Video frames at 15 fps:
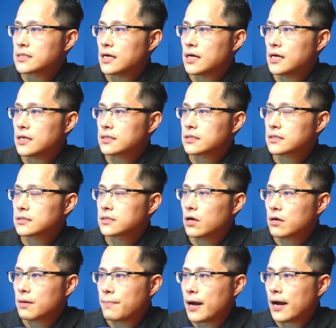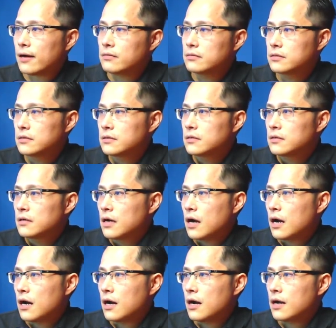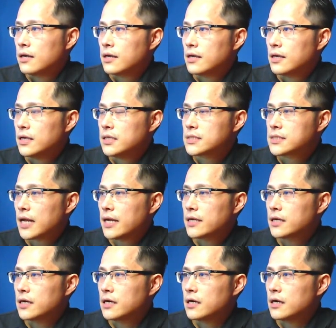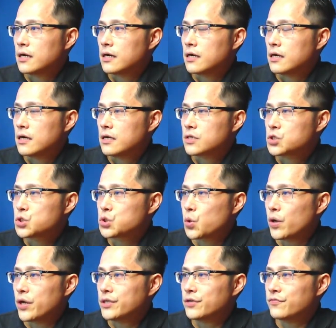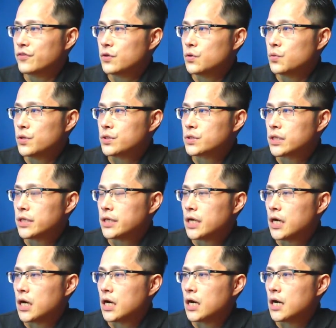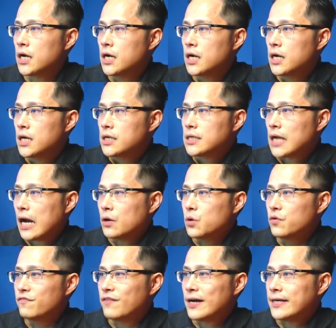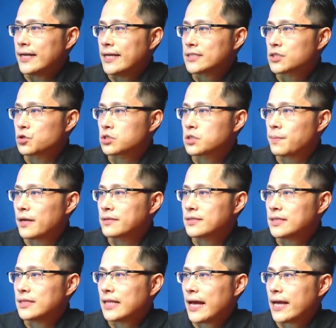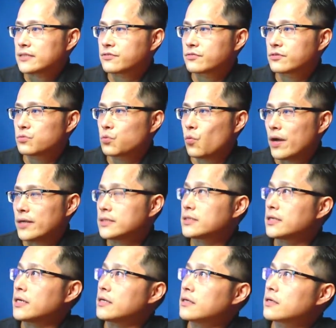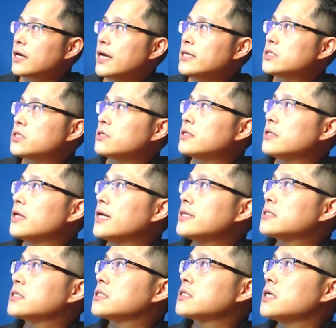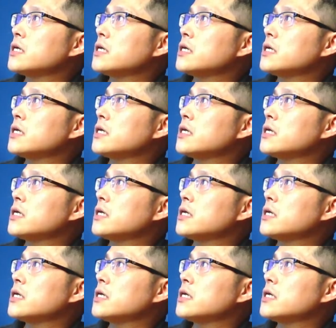talk about in his like short interview with the Yahoo Finance correspondent last Wednesday. Okay, so let's